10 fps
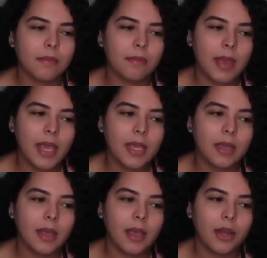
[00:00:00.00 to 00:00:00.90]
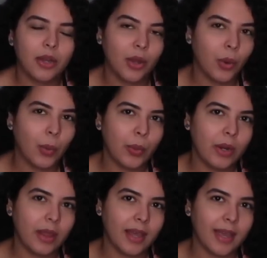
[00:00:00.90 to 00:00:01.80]
make it
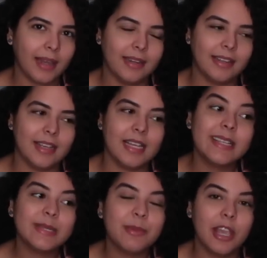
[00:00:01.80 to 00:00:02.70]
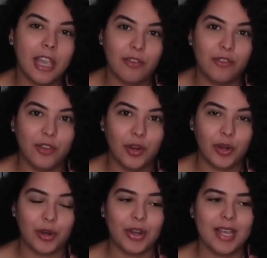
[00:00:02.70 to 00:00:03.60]
known that his
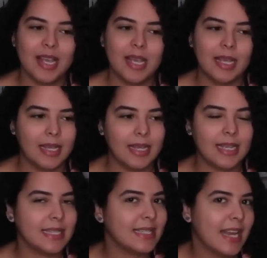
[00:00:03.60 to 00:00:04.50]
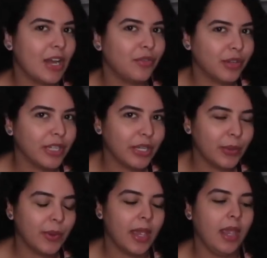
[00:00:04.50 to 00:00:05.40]
behavior is not really
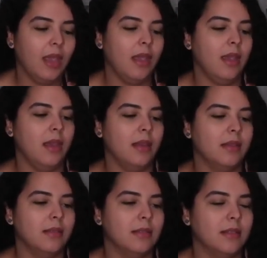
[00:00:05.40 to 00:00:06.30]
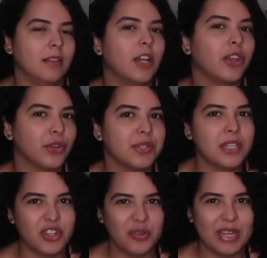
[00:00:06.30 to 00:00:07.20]
okay in other
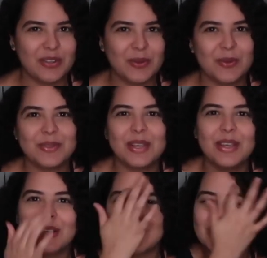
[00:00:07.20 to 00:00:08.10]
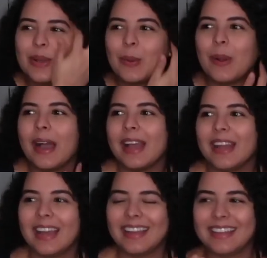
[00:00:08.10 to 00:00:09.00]
situations. So
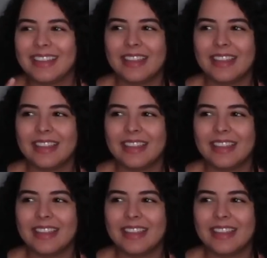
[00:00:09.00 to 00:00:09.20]
I